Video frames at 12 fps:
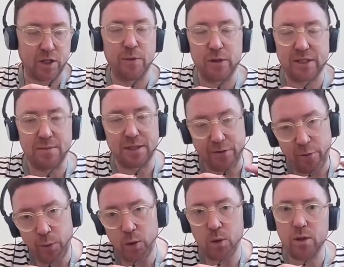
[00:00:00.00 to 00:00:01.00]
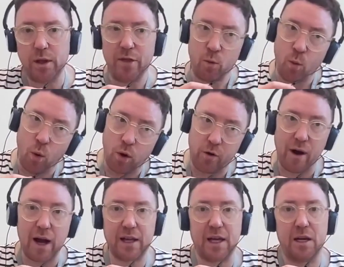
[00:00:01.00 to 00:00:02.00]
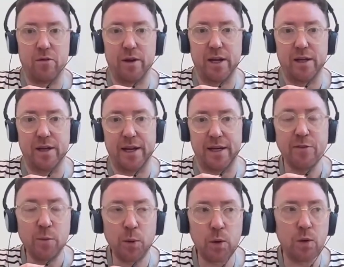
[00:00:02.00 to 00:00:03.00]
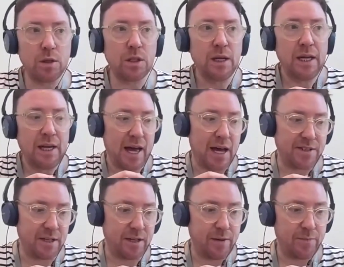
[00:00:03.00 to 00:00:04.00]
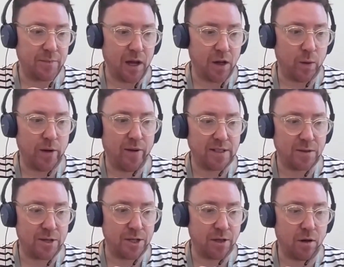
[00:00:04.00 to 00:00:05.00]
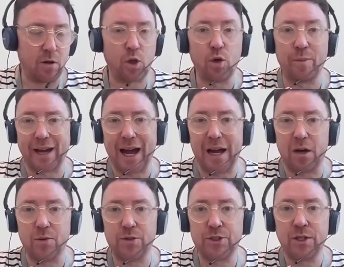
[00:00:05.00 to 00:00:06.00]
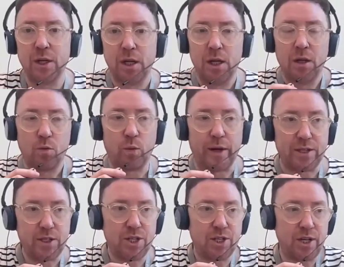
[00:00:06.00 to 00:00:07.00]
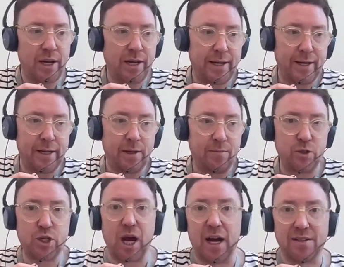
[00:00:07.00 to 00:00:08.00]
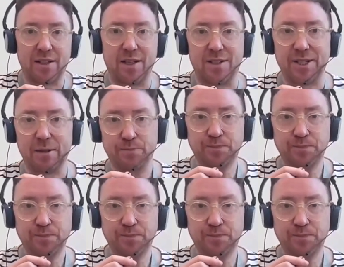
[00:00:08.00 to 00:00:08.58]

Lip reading: Museums Liverpool, at the Walker Art Gallery in Liverpool, had a queer exhibition called Coming Out, which charted